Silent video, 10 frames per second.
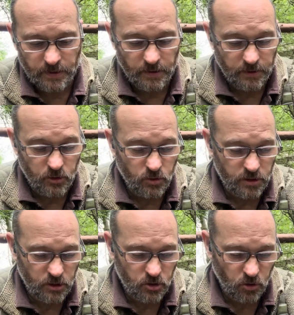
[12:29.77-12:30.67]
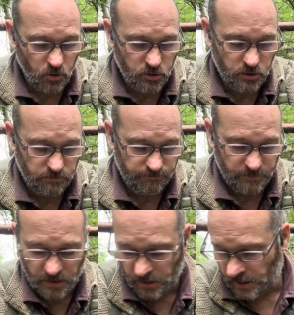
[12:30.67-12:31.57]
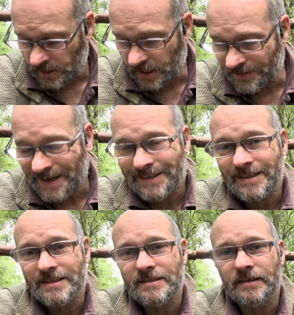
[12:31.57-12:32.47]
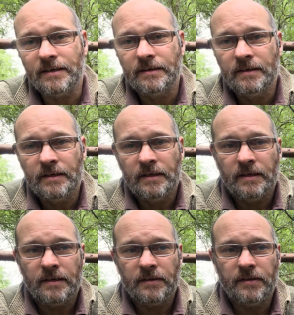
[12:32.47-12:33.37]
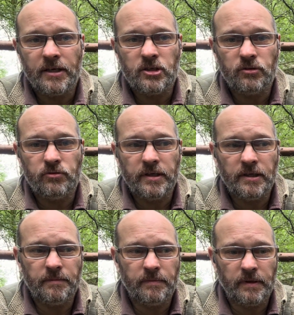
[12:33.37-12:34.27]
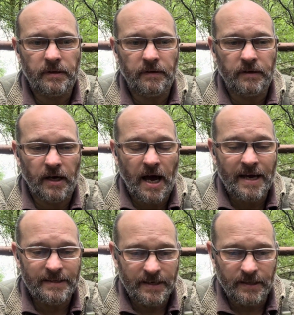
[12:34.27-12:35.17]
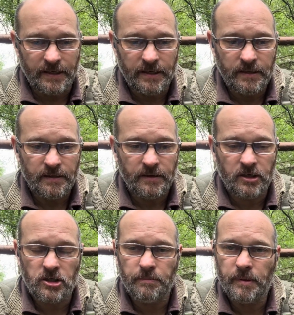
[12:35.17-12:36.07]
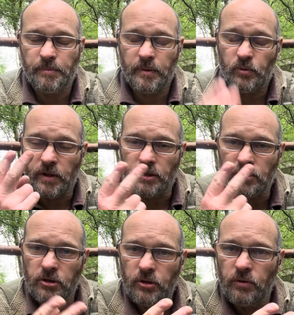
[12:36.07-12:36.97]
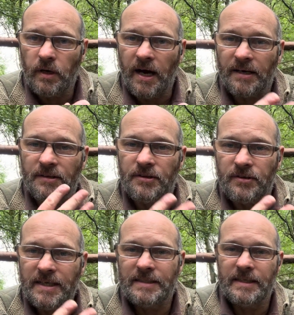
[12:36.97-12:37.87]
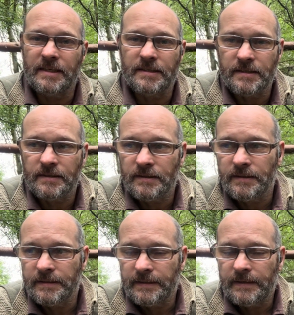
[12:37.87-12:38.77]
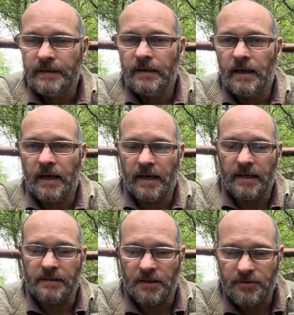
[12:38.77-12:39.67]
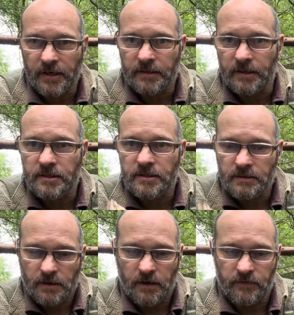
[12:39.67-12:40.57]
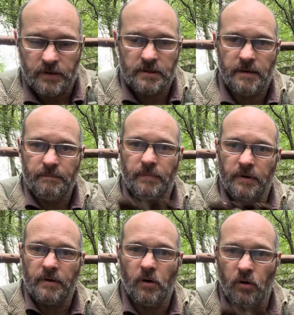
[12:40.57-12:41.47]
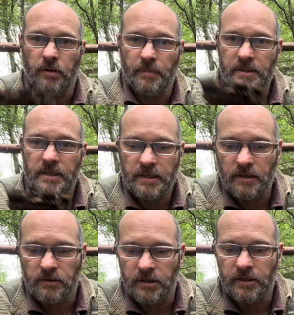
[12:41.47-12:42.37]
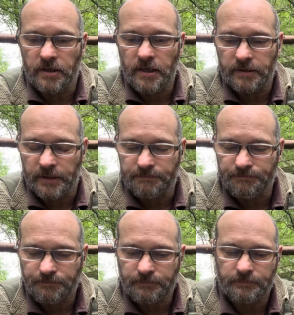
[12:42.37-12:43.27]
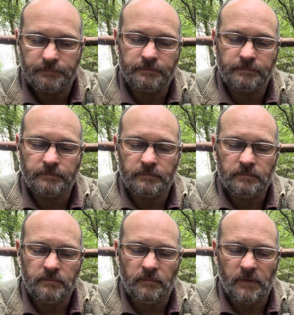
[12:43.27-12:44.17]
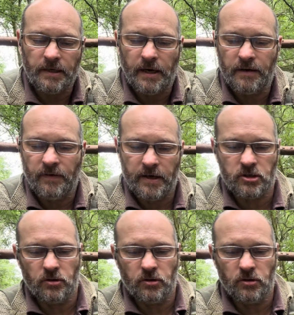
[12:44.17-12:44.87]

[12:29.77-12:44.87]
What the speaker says: using saws, and that is that there should really, ideally, there should be between 2 and 3 teeth in the thickness of the timber or the material that you're cutting. Now, if I show